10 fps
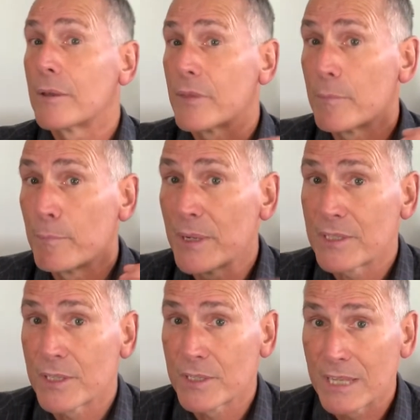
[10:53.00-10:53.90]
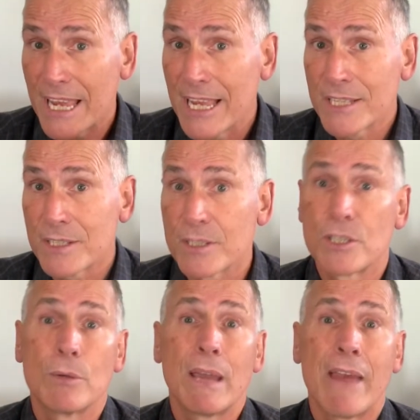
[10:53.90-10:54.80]
the business isn't
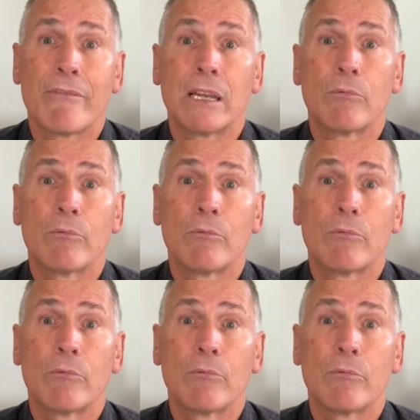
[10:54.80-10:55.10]
too heavily